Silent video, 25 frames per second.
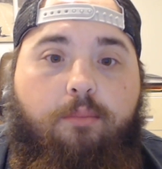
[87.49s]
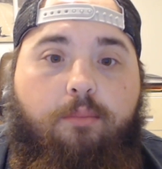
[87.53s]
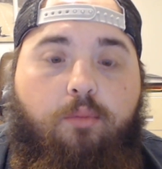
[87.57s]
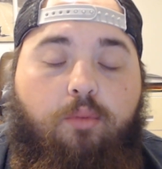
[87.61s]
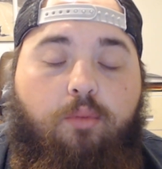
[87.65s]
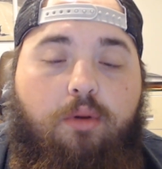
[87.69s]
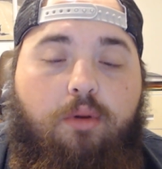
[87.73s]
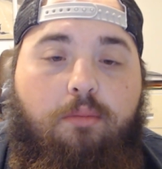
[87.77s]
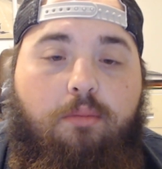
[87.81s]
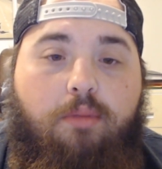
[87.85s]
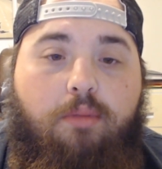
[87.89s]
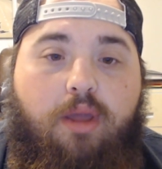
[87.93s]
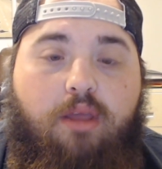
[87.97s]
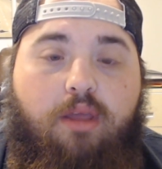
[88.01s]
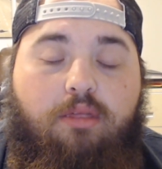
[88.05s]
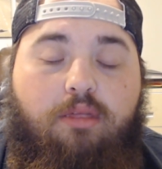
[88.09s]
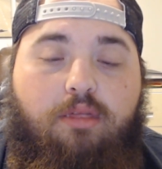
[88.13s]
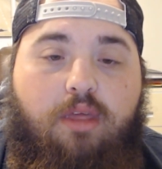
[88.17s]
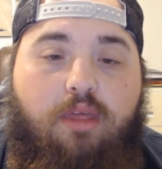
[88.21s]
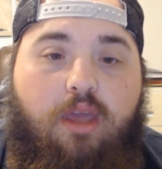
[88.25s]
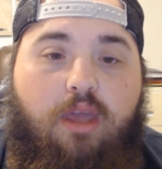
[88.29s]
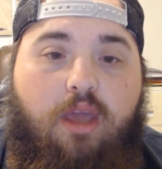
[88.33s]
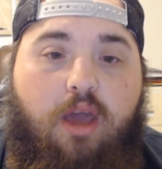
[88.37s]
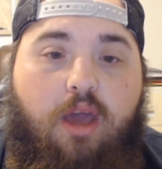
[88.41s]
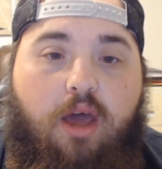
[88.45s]
we meet
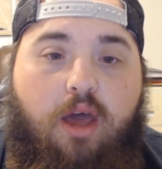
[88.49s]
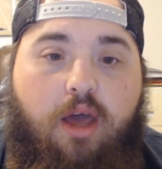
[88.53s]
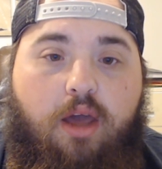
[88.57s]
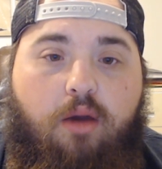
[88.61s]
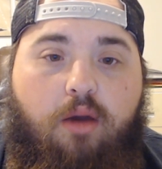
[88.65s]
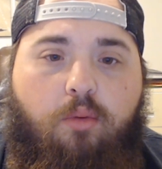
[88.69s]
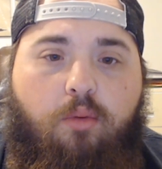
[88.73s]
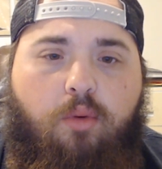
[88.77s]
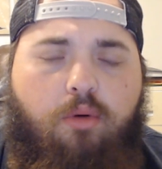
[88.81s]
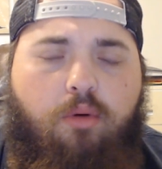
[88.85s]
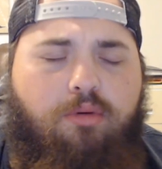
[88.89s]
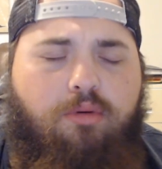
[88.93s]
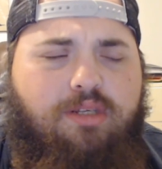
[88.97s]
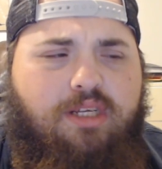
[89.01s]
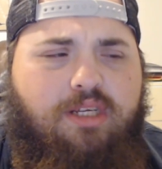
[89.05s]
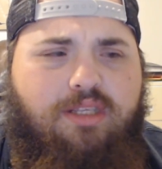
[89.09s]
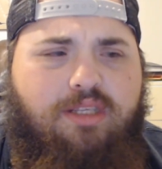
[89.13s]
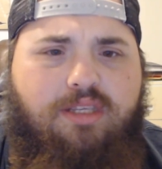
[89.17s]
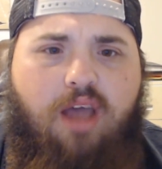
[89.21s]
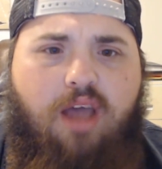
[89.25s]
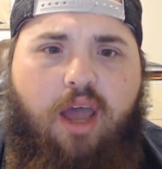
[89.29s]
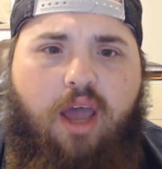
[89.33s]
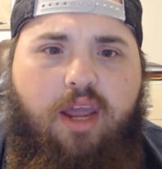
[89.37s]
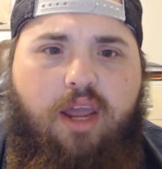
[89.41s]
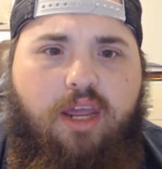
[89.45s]
the, what was it,
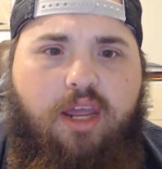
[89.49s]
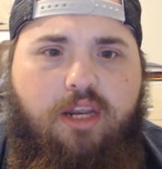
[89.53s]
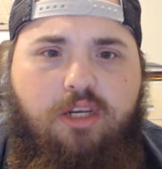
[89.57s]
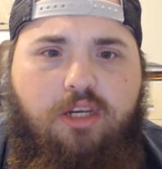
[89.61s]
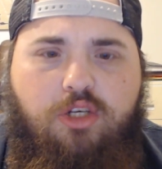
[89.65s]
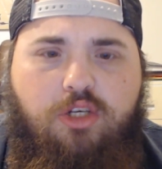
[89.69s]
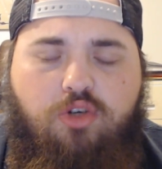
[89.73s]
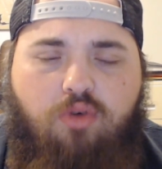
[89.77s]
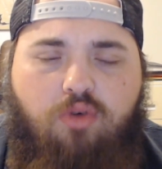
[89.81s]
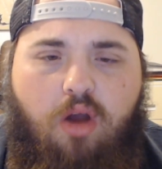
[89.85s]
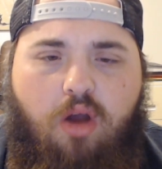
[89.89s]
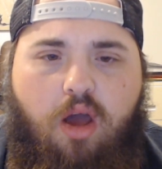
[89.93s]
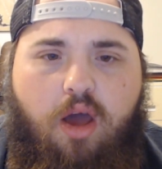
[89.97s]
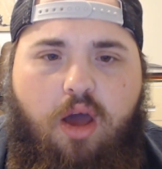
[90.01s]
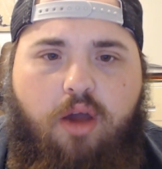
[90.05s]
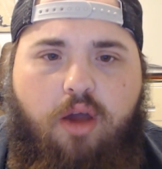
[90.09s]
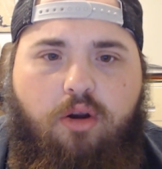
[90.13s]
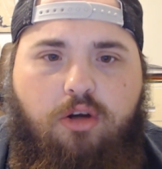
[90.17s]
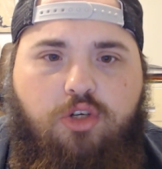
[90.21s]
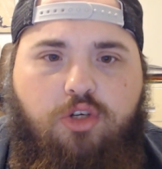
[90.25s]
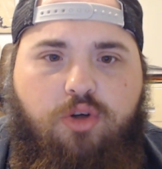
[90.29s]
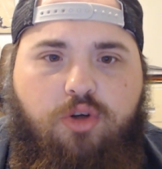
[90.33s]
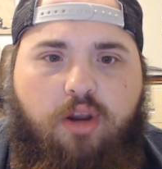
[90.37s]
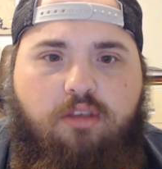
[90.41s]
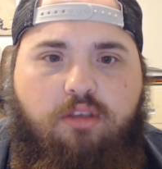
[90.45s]
Titantron or
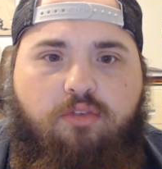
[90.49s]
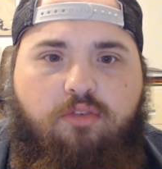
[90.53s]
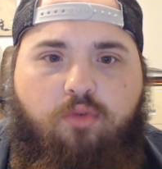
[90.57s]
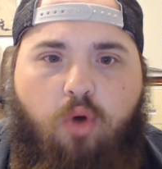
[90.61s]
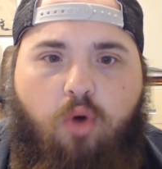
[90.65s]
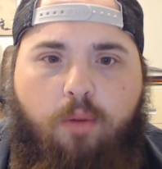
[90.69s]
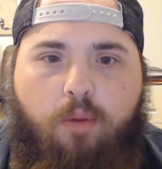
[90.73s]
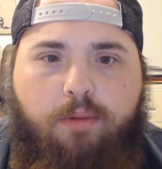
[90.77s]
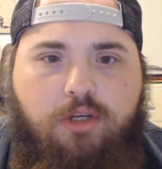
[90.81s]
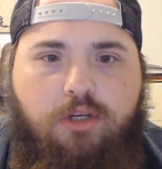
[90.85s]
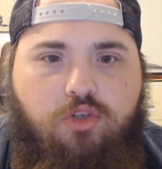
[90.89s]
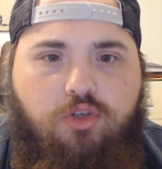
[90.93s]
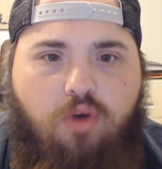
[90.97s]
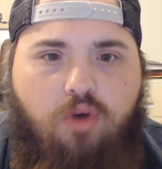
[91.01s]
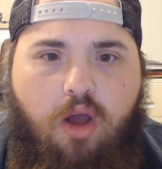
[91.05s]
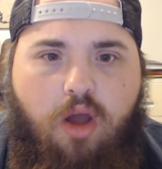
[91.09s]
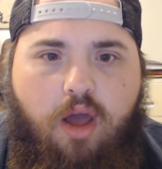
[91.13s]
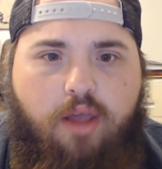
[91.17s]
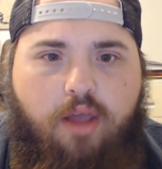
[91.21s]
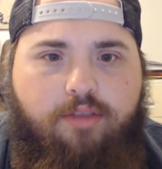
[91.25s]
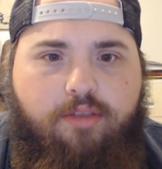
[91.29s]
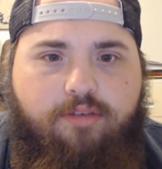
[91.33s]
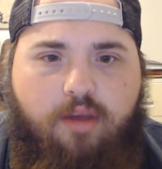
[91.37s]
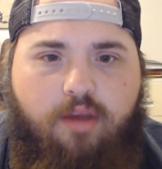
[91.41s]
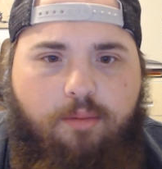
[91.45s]

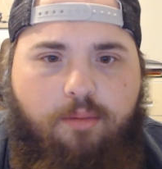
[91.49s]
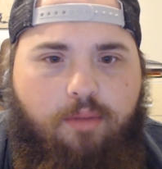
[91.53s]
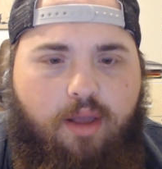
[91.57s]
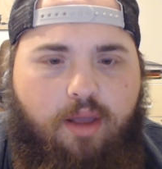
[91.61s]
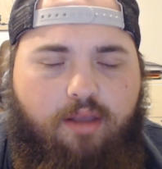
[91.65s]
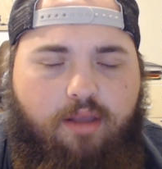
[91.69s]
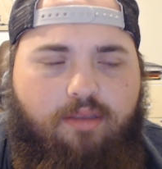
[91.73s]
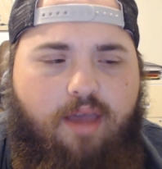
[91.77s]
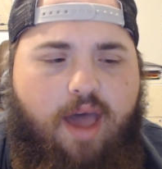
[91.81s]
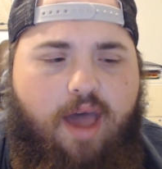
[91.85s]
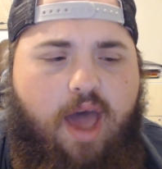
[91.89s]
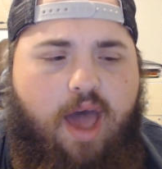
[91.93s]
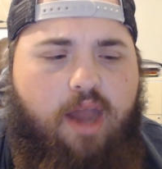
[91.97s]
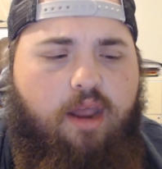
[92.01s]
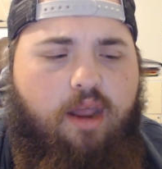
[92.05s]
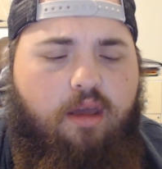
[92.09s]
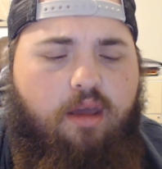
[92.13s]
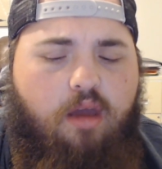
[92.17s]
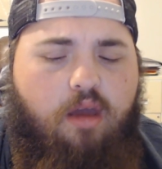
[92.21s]
Transformatron, something like that.